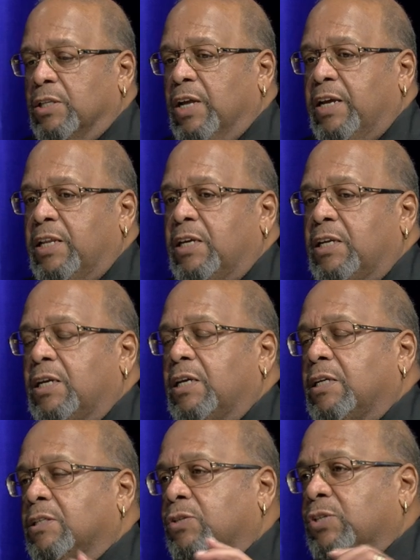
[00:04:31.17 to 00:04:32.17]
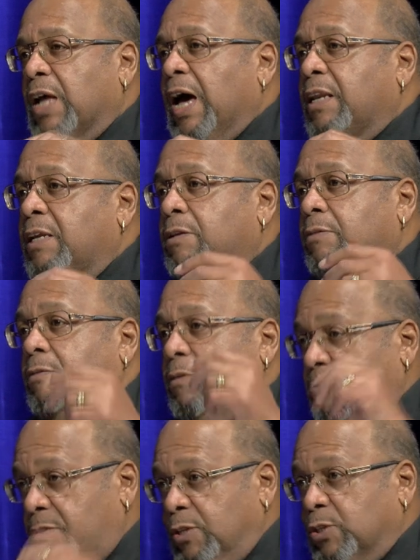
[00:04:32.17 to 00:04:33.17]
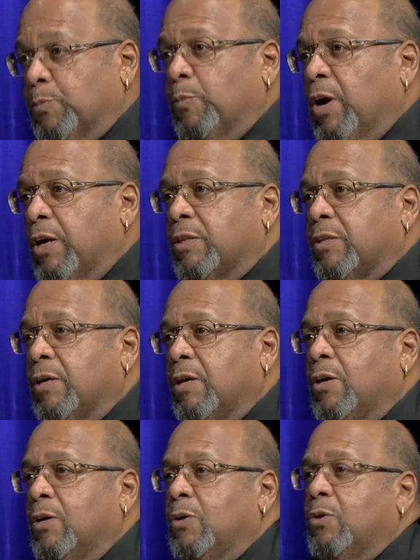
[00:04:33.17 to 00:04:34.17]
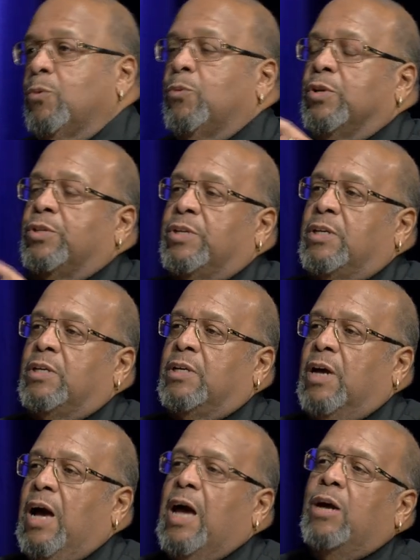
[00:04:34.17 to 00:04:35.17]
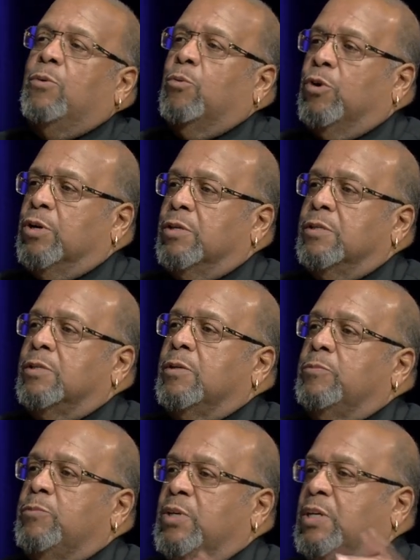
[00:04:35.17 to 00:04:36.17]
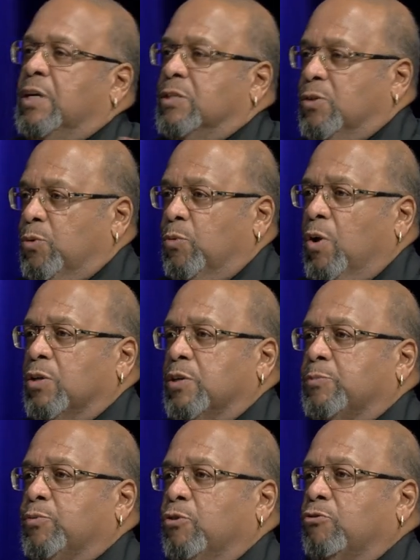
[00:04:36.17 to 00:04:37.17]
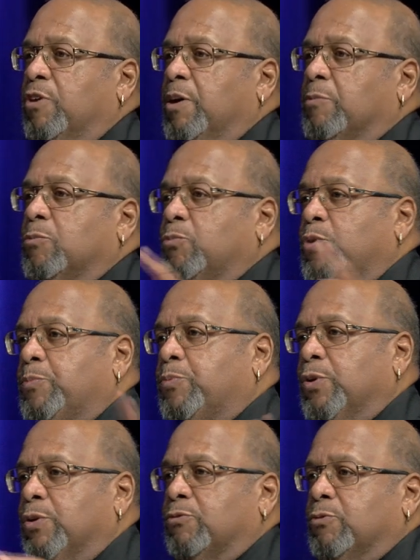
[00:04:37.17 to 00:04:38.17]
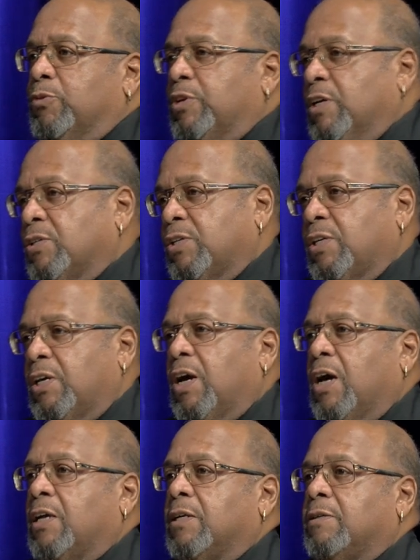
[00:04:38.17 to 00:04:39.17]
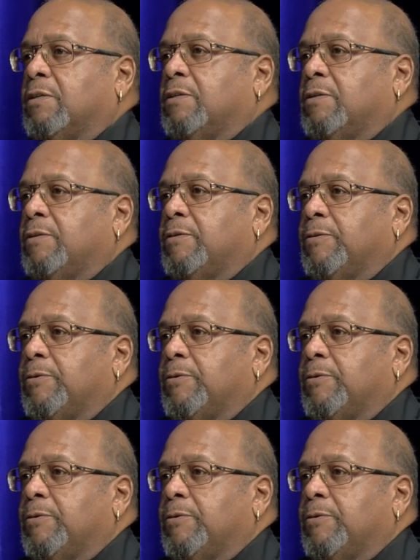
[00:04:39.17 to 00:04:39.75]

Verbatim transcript: lady is started this month with the ironworkers because of the welding program we put it through with STI. And you know what? You could be an